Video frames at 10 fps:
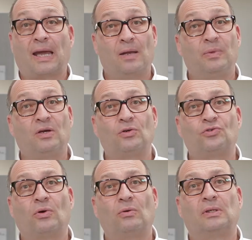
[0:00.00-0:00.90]
can be
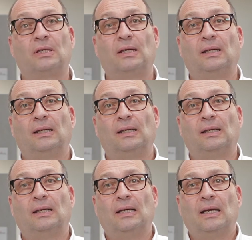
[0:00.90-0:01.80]
controlled.
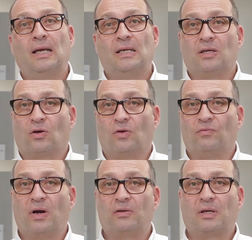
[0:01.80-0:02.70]
The
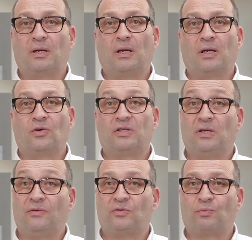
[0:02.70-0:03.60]
converter
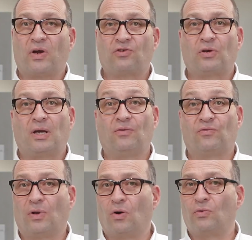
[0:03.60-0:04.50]
receives pressure and
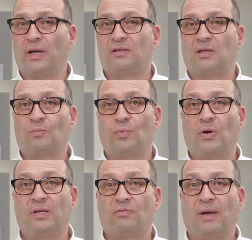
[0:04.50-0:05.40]
flow rate set
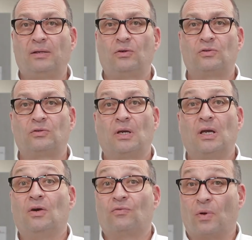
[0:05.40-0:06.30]
points values
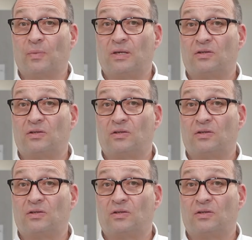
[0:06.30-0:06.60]
from the